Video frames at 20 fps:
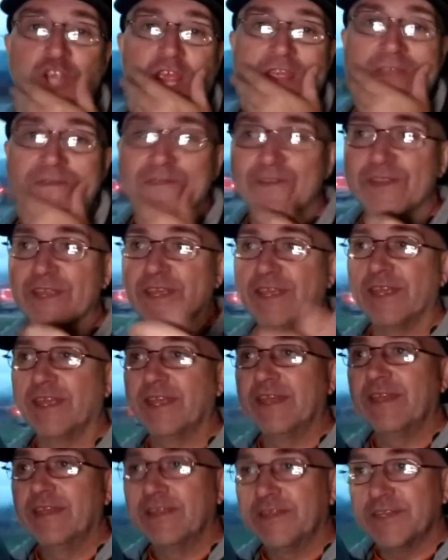shaved
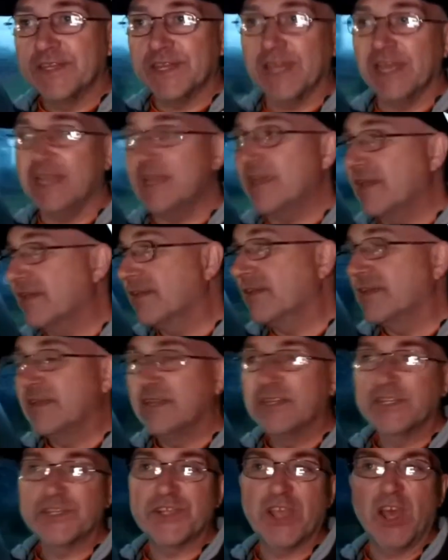today.
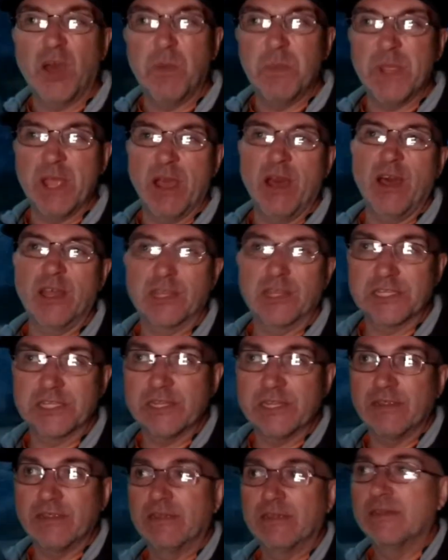Can't be asked,
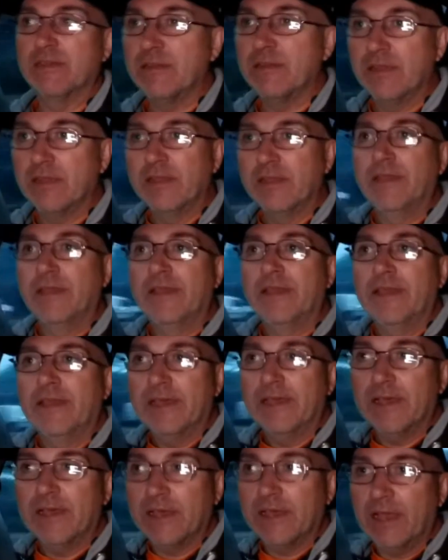
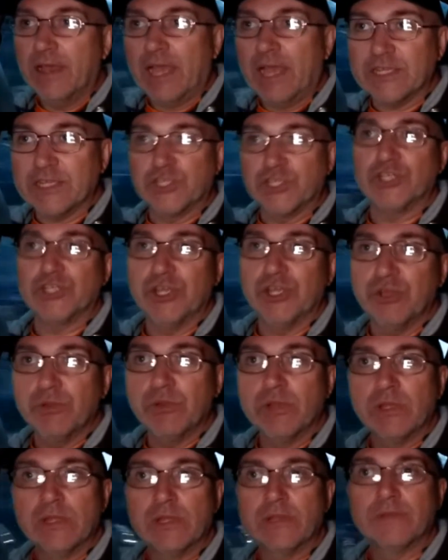as you do.
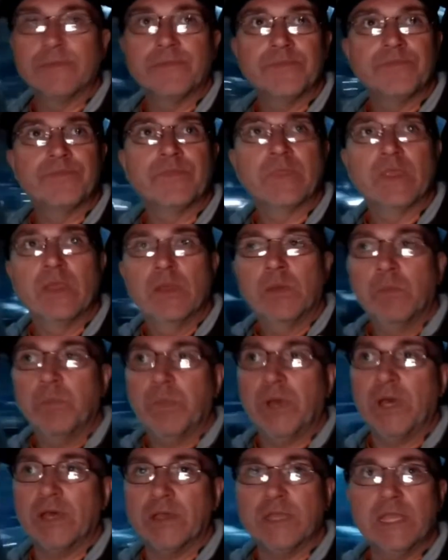
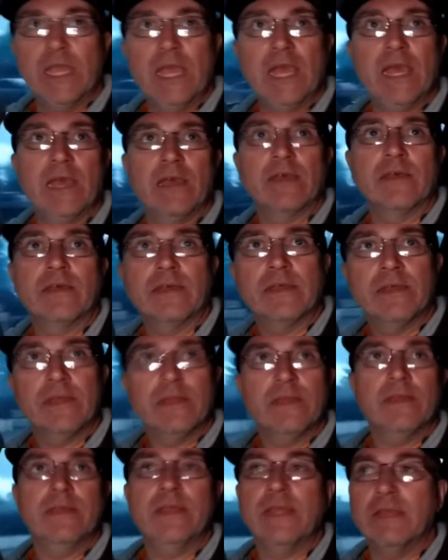But yeah,
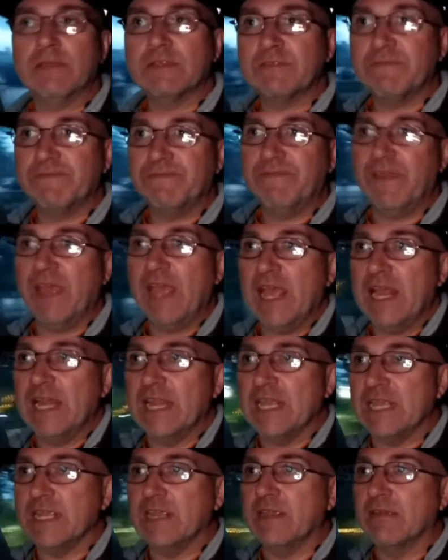it's
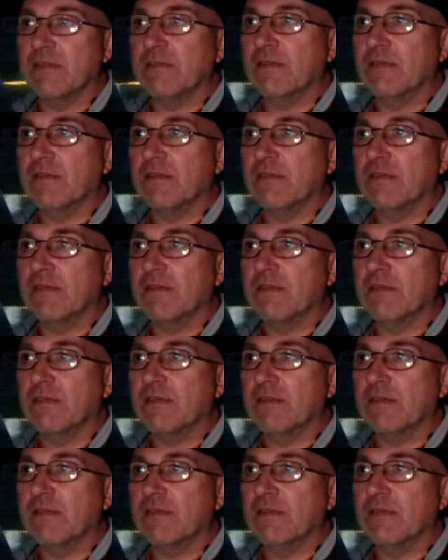fairly